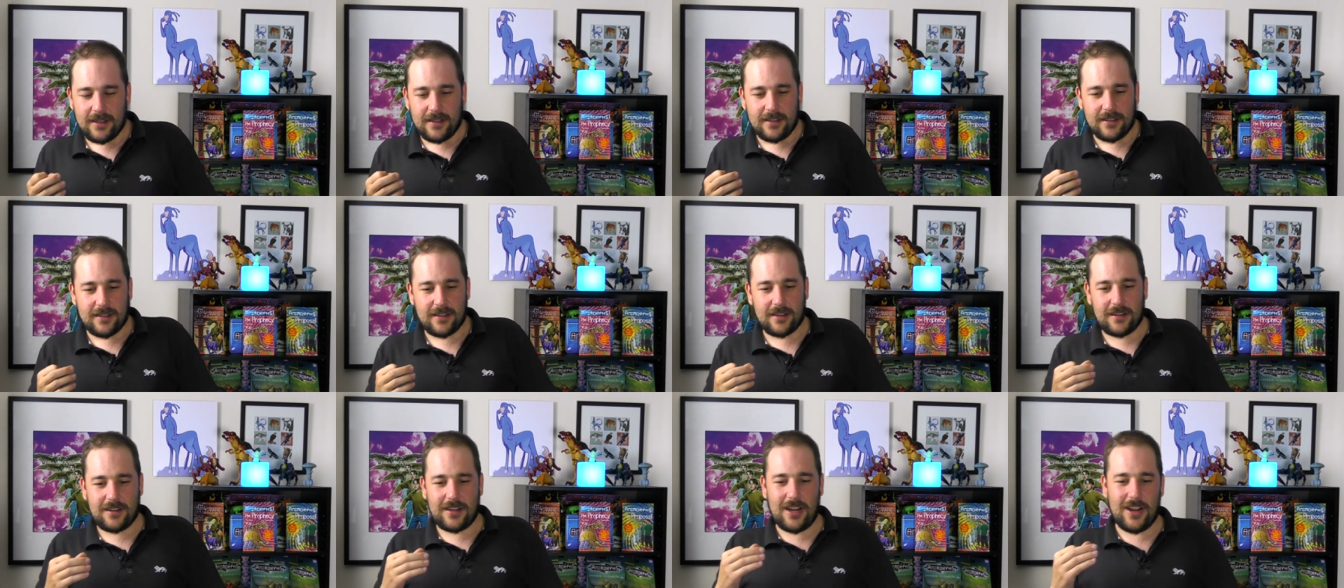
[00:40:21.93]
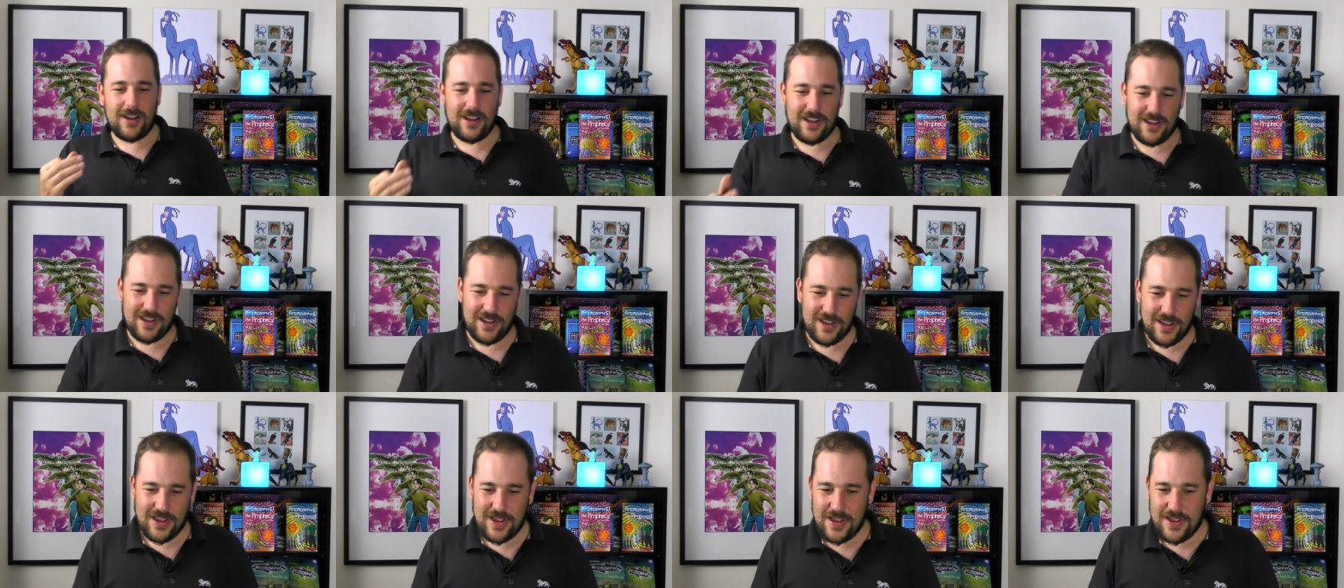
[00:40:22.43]
so t
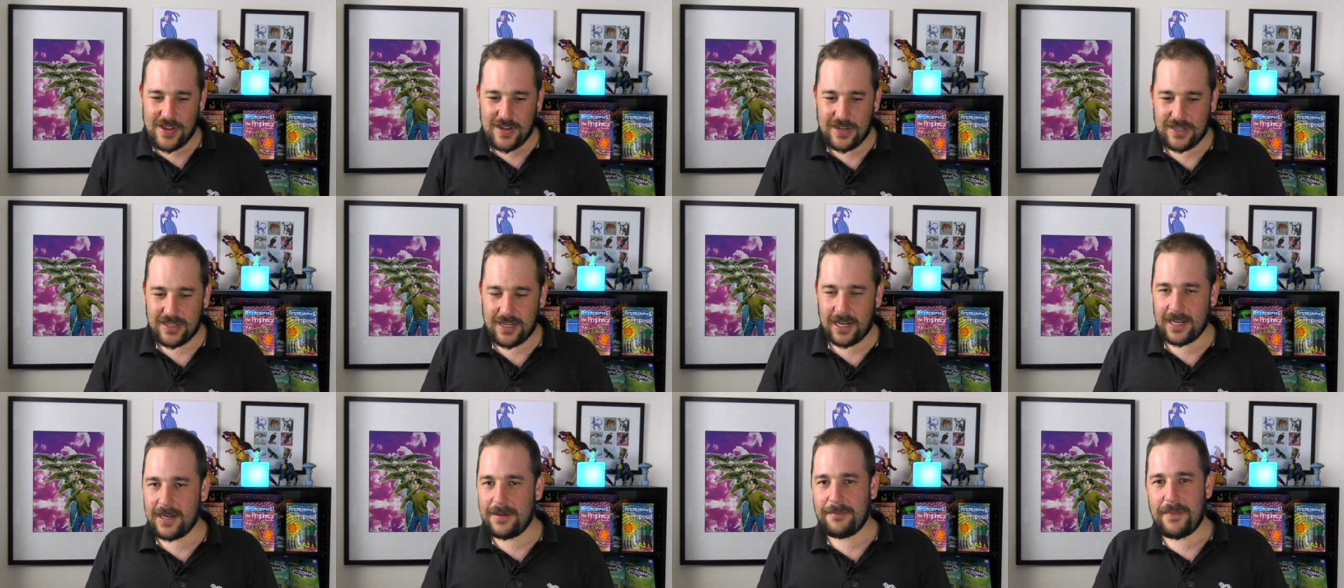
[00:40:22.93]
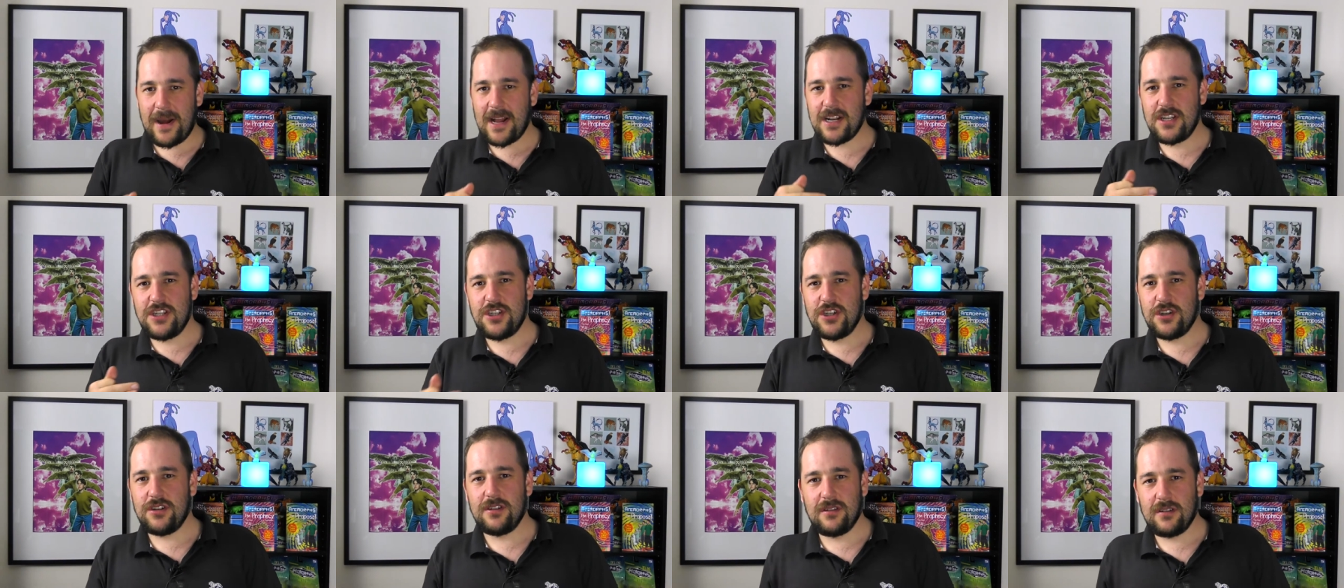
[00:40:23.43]
I
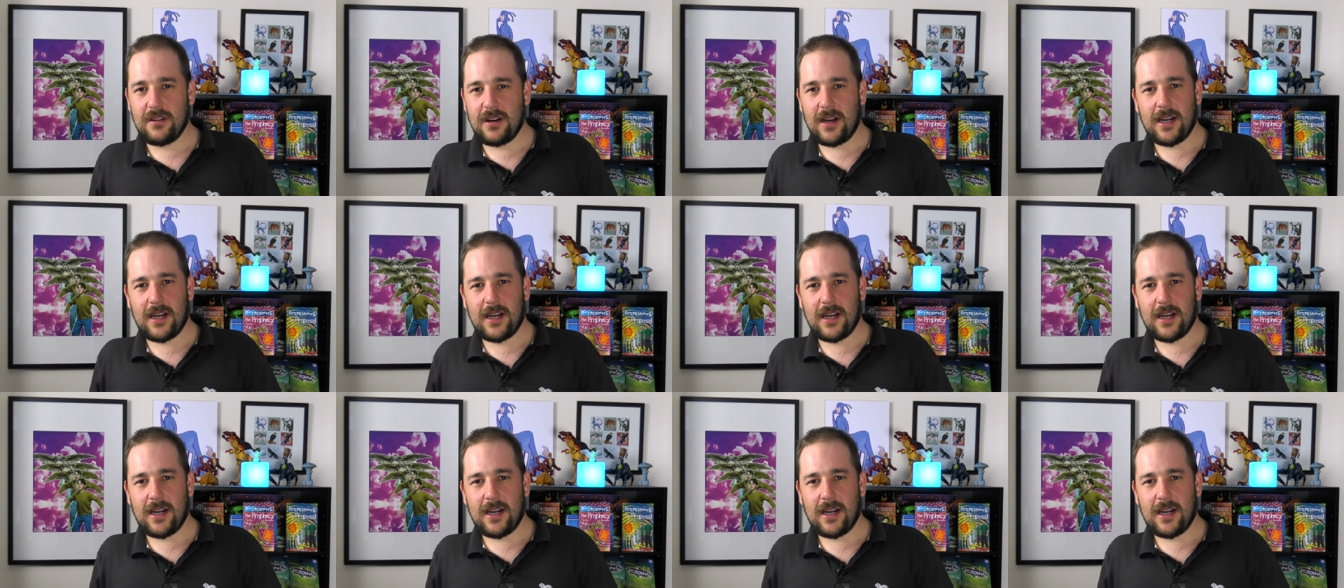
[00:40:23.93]
imagine,